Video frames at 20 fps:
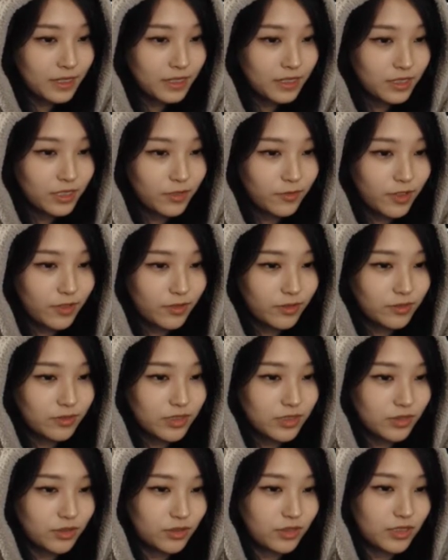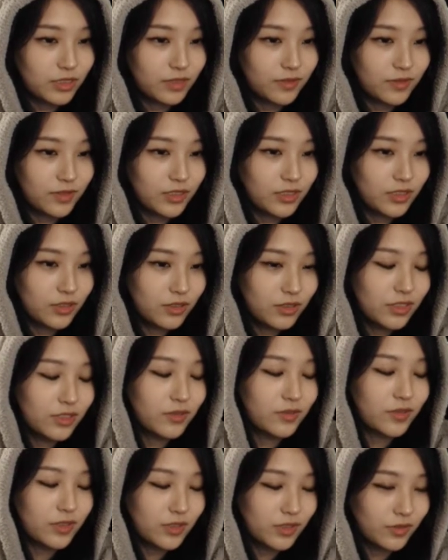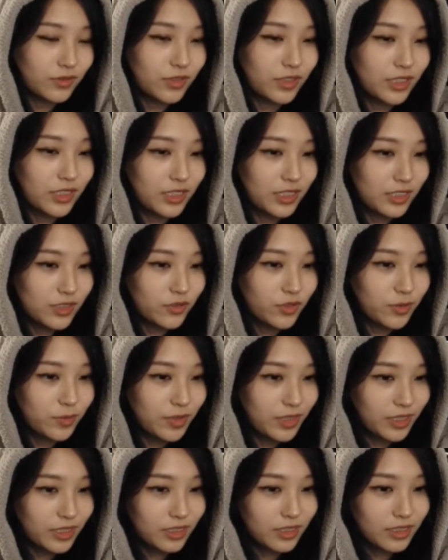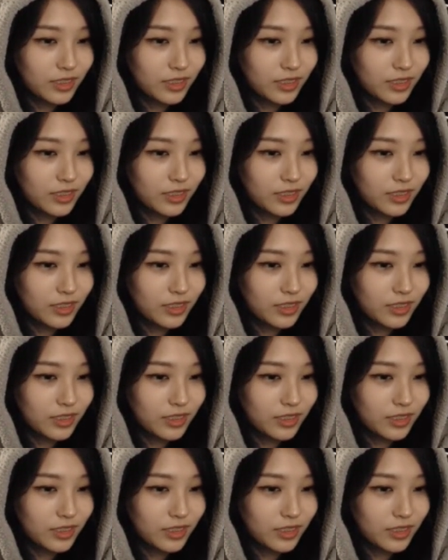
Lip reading: Your favorite was Soul Silver. Soul Silver is a really nice remake.